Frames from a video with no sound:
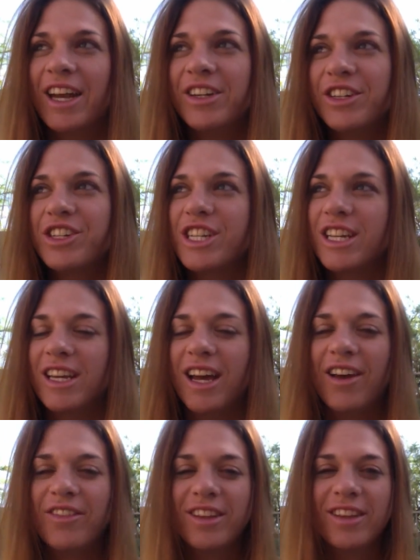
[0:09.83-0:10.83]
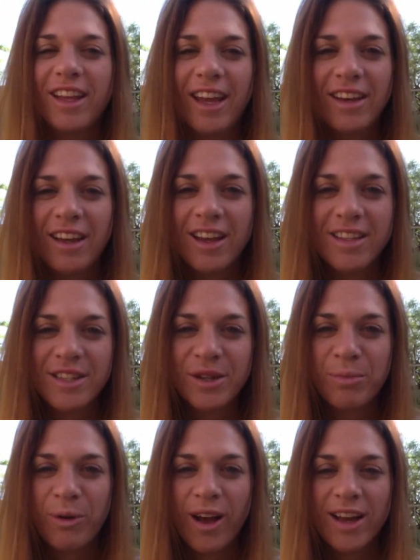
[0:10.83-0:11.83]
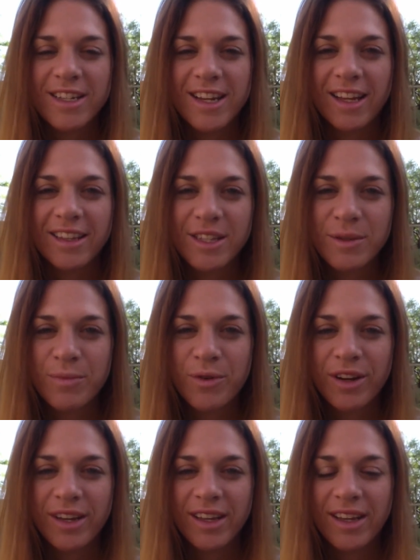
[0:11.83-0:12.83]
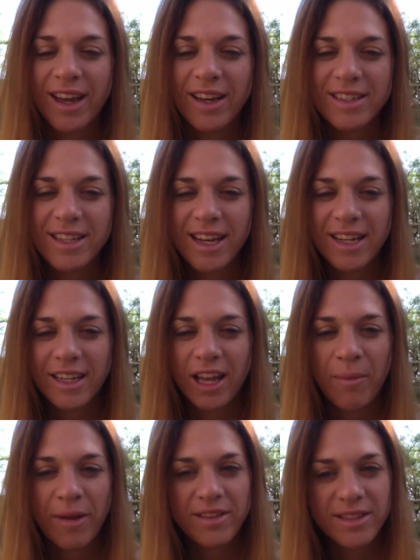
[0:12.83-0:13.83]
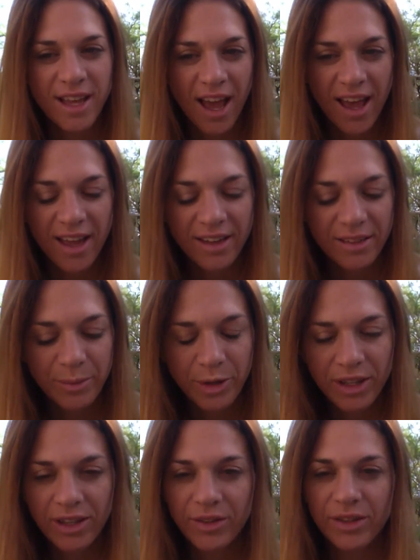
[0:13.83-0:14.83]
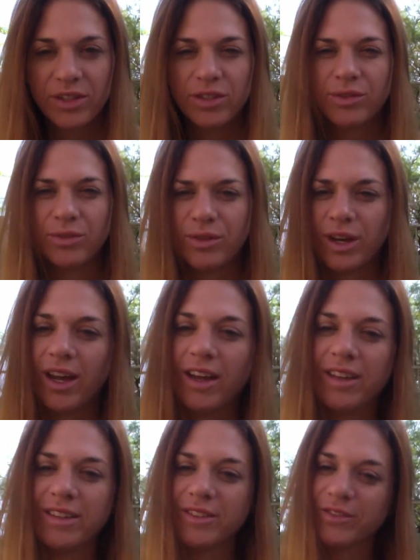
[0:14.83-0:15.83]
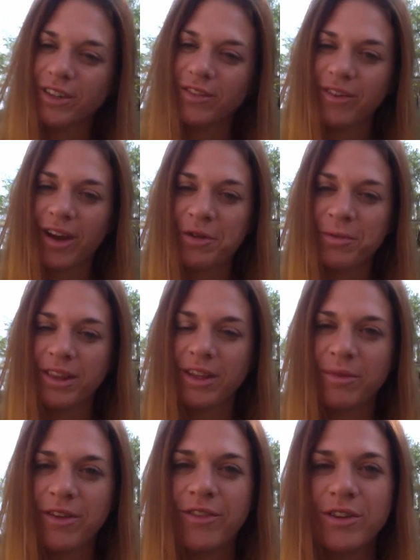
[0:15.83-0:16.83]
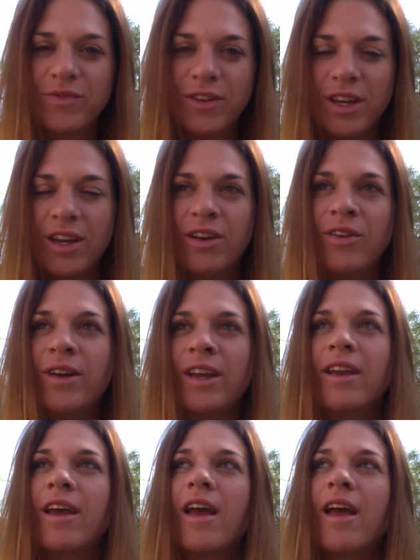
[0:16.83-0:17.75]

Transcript: energy of the Enlightened Hustler Project this morning. I decided to come outside, bring you into a different environment than my first video, and